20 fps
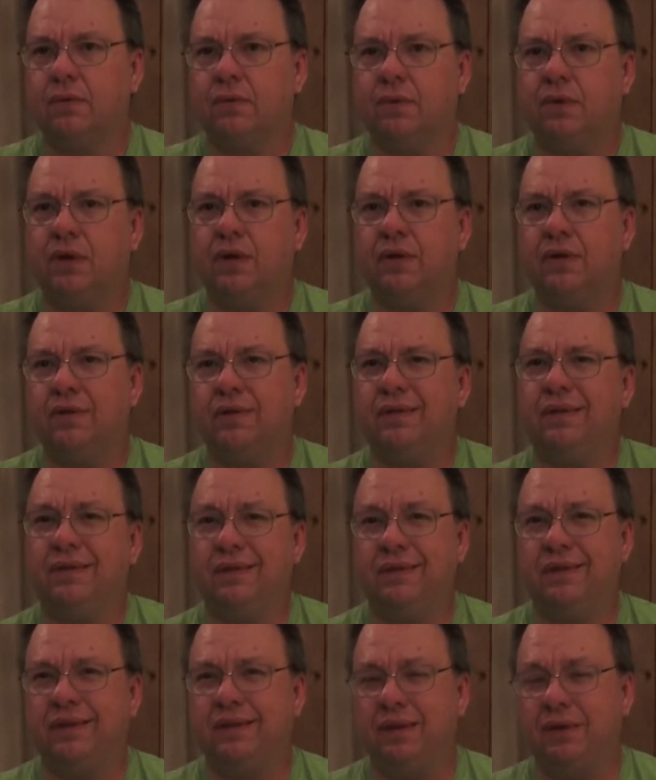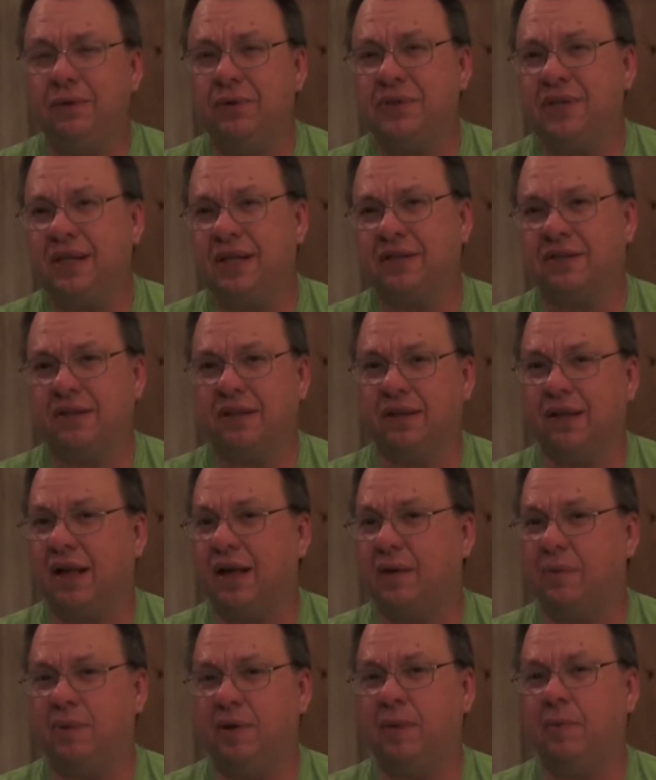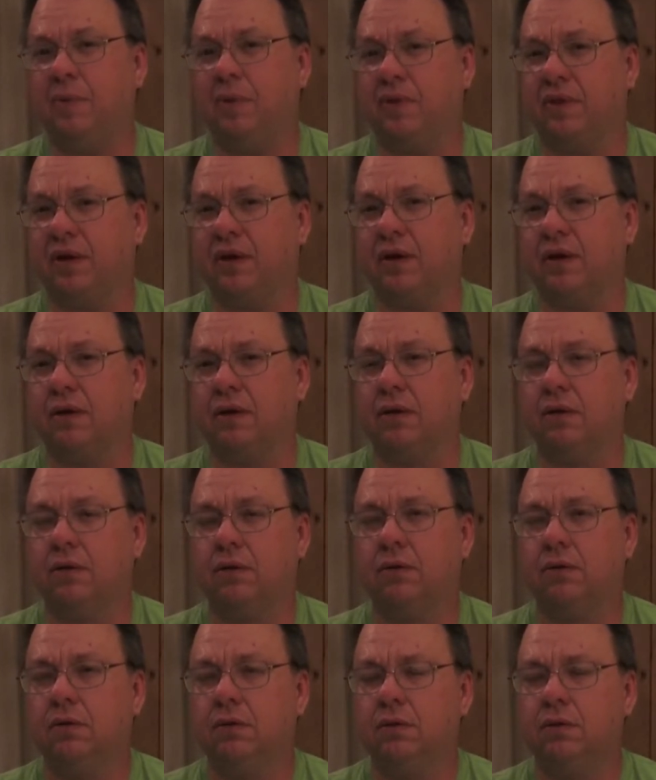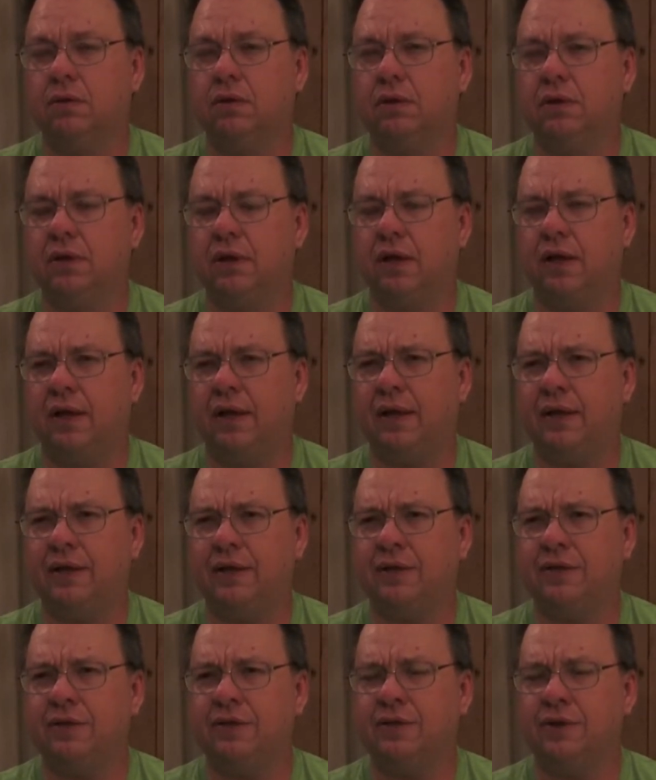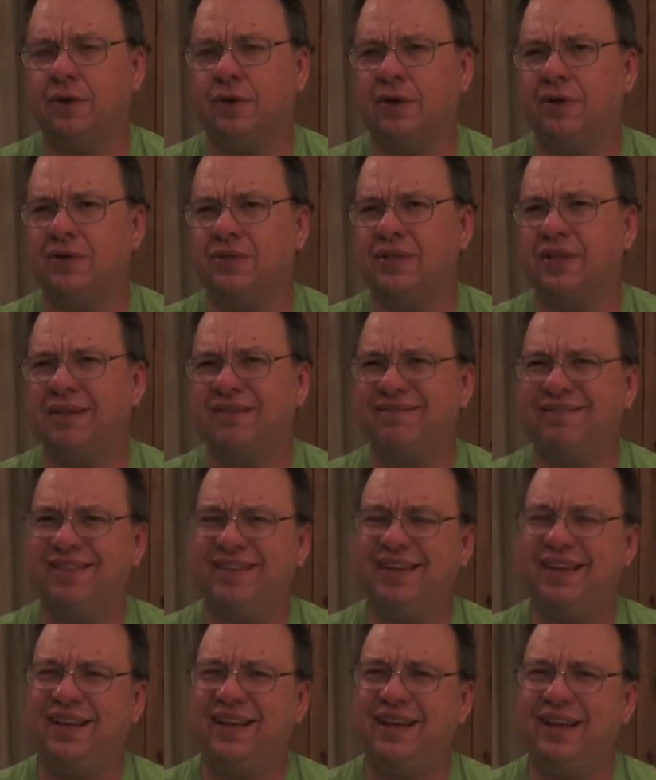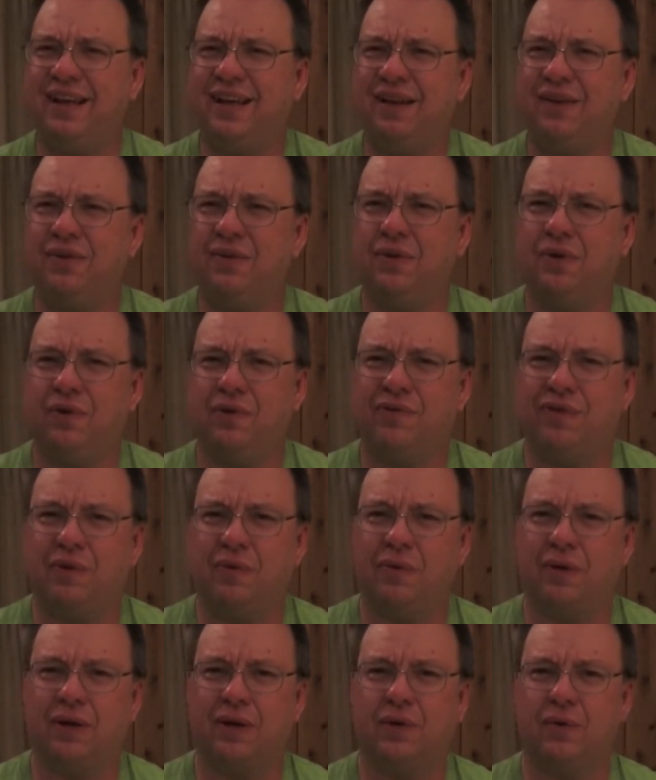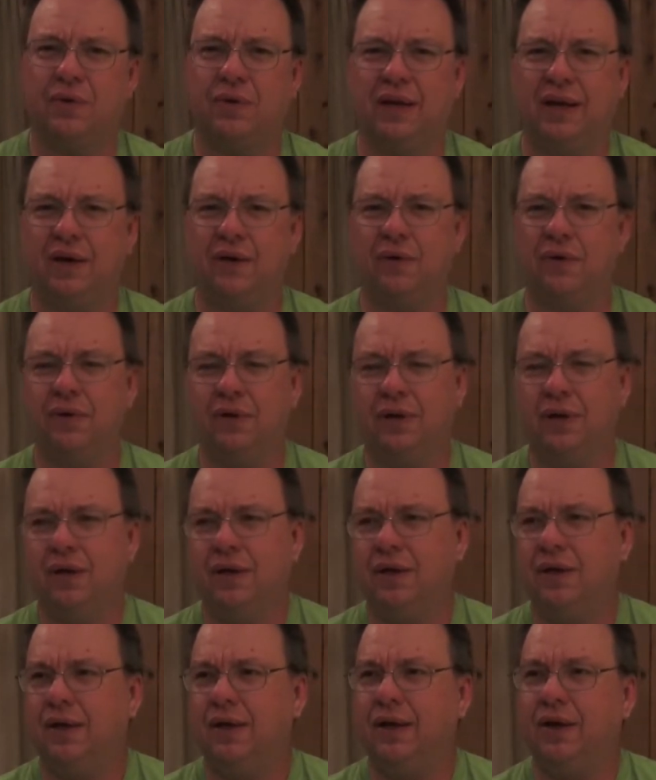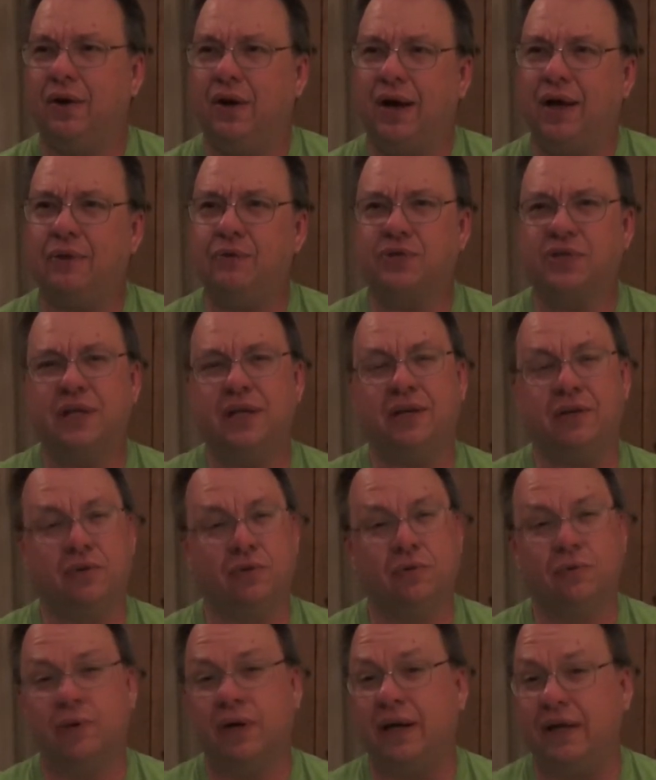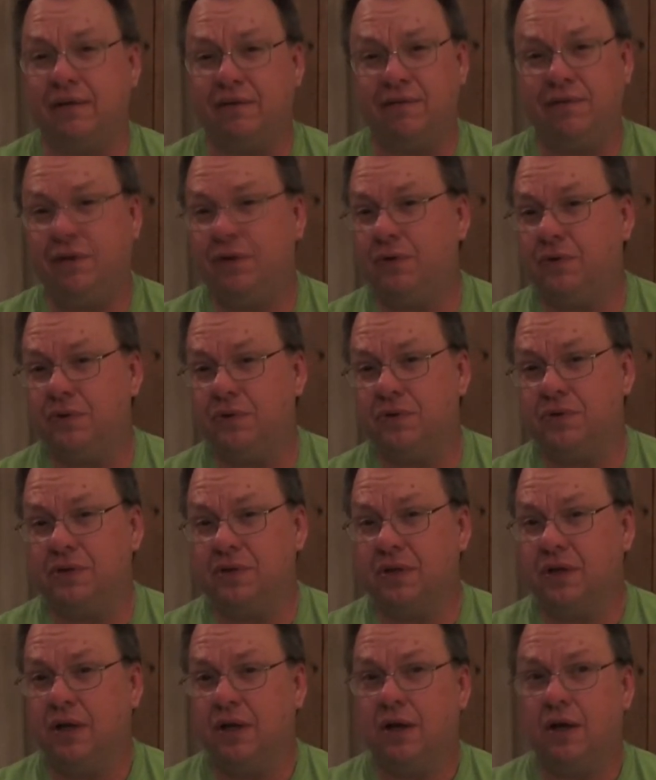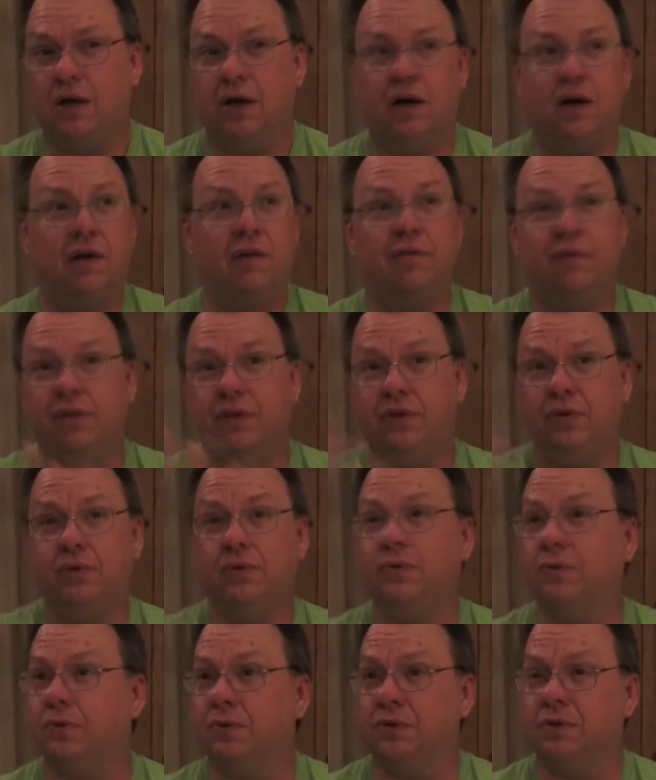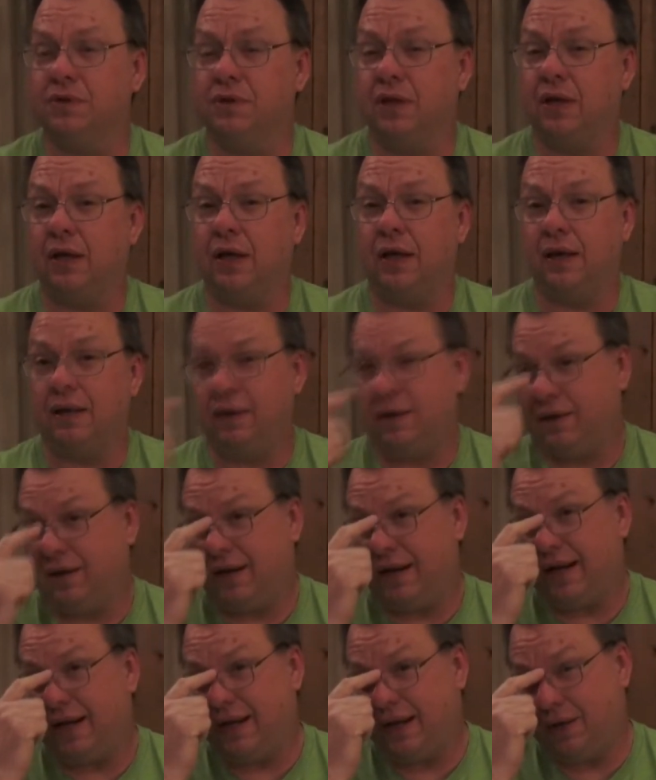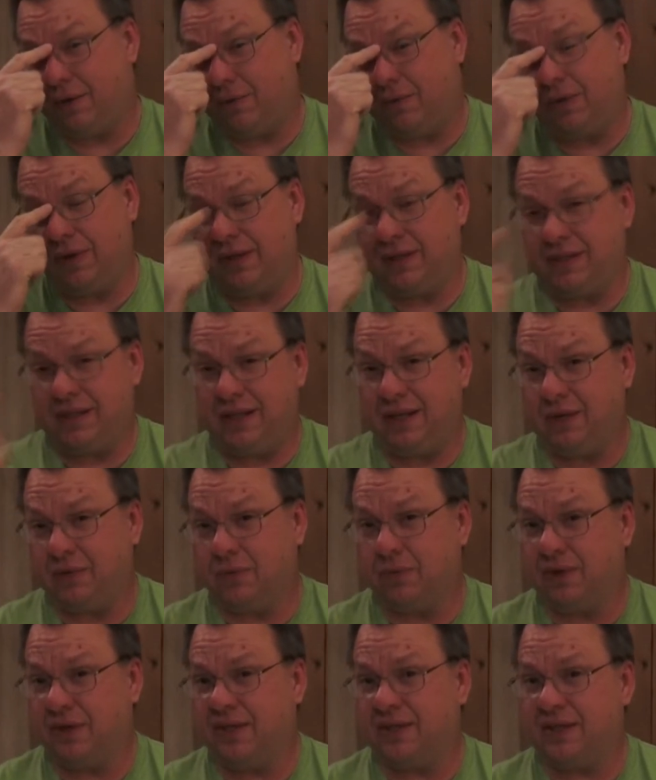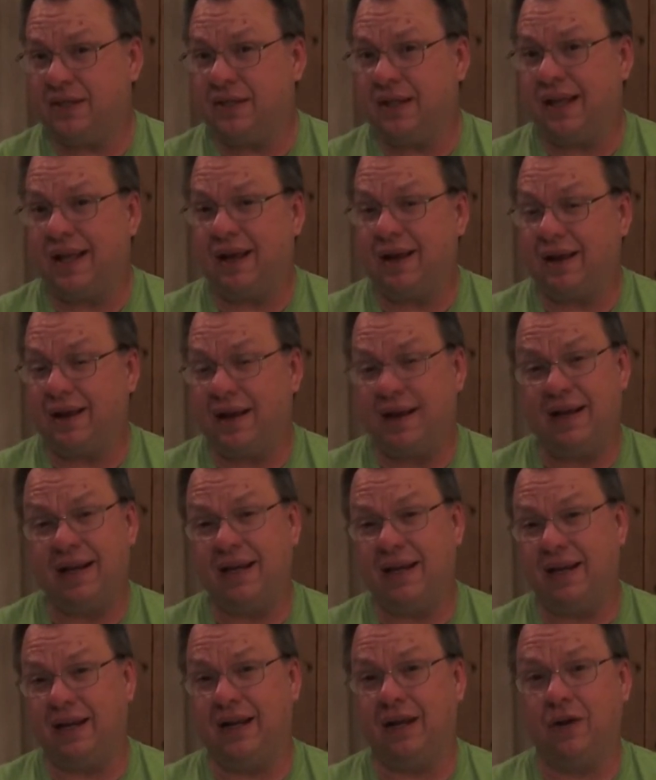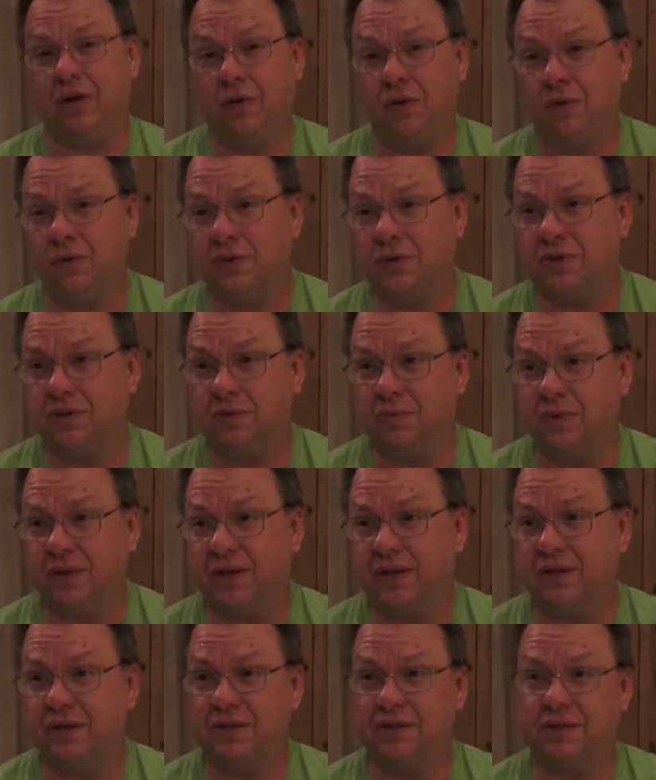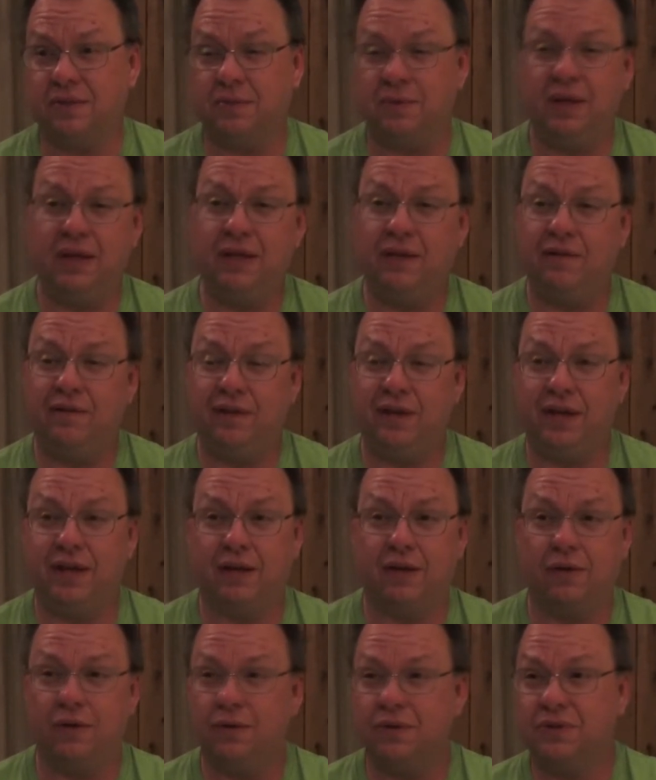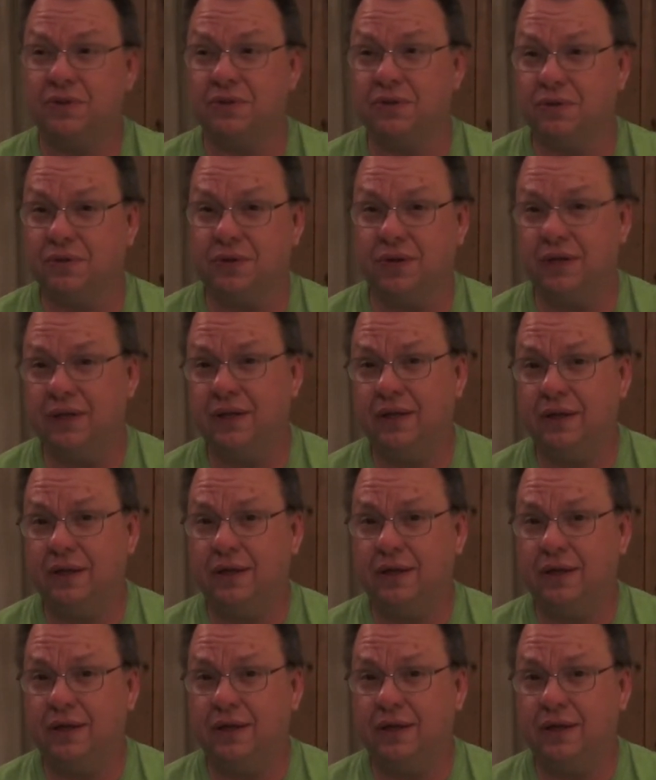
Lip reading: Well, there was actually a lot of people there, and so I was like, I don't know if I want to go down. I was getting great views of the dunes, and I didn't really see a reason that I had to get any closer, because to me, if you get closer to it,